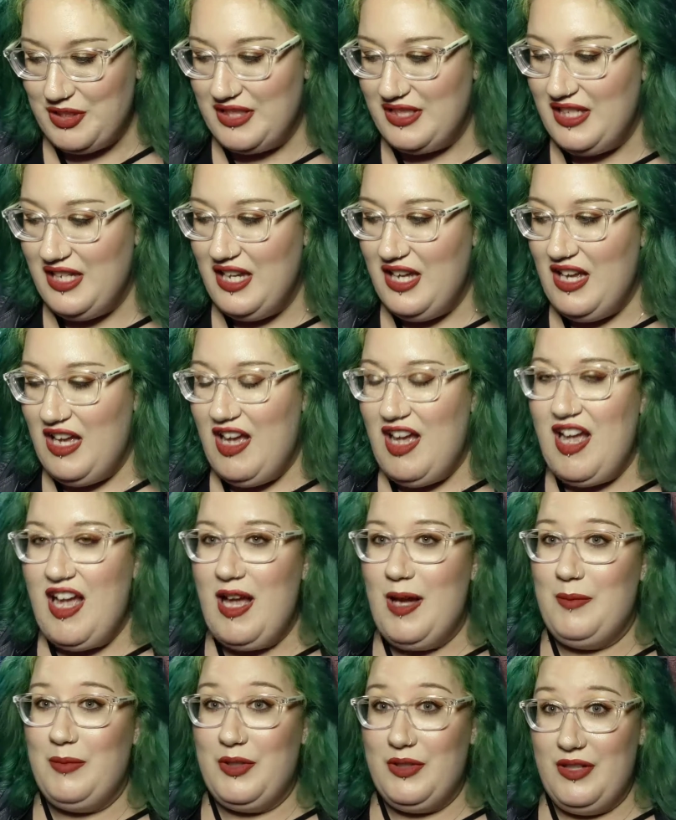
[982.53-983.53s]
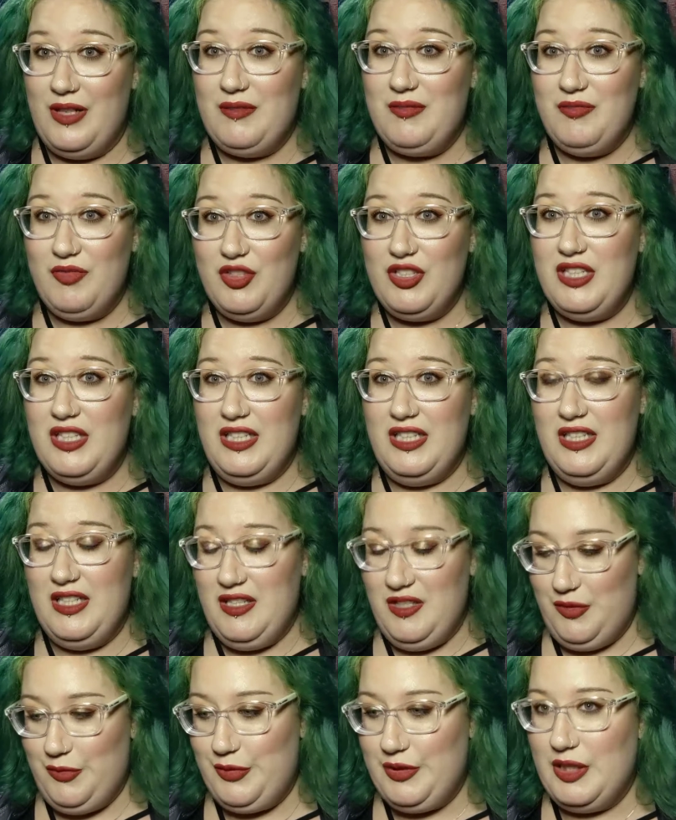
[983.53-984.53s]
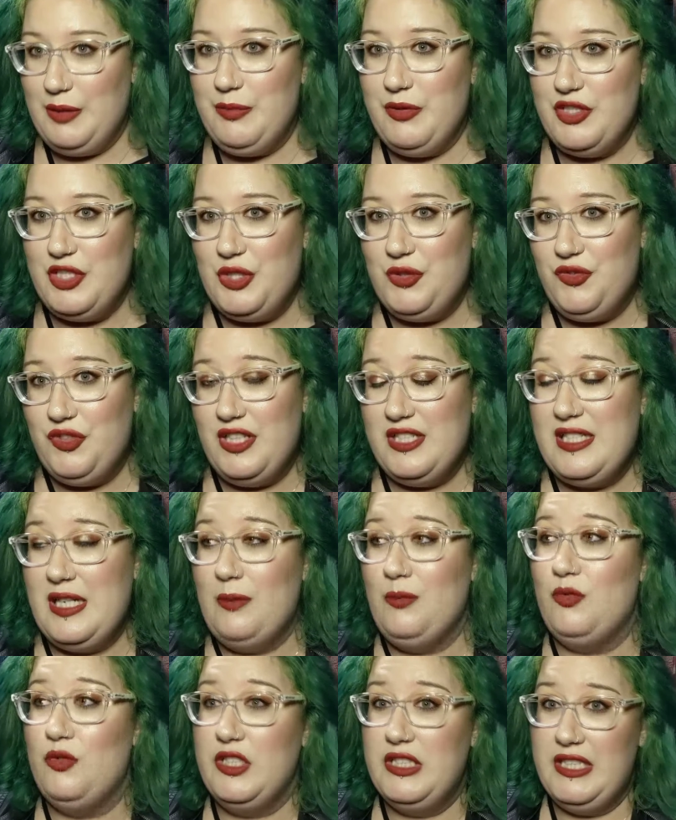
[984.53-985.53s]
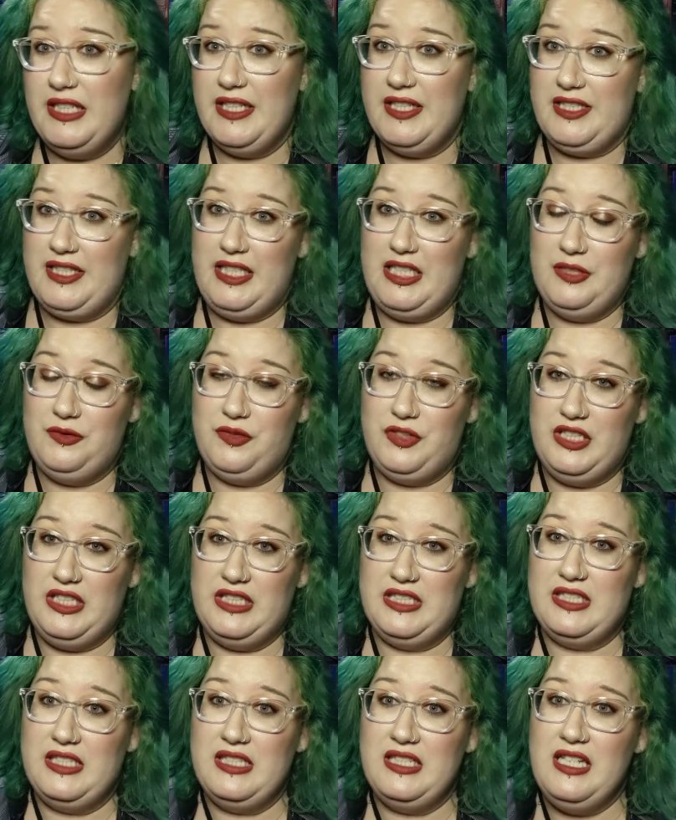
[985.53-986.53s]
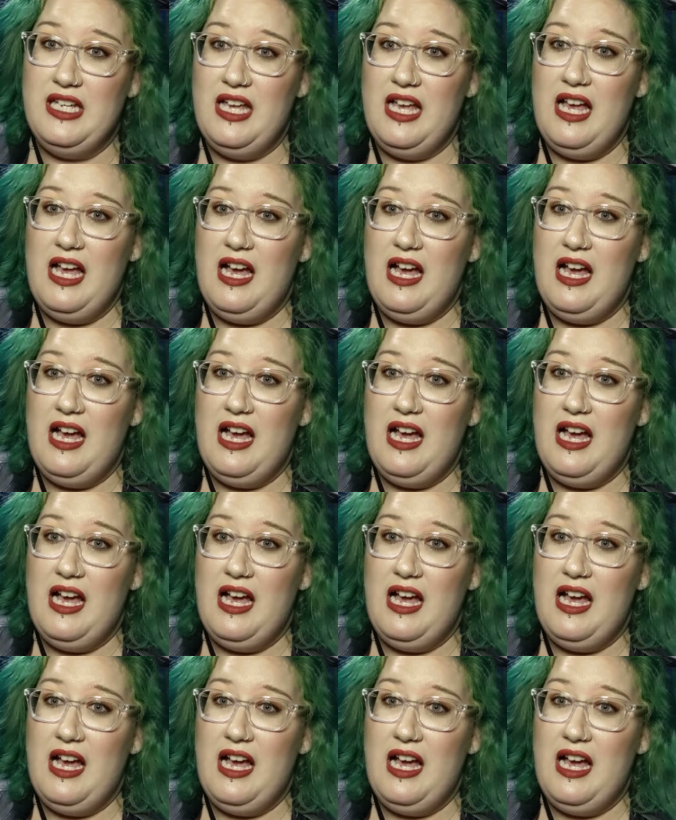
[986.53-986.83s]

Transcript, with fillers: But I'm, I'm really, really pushing for this. I'm really excited for this.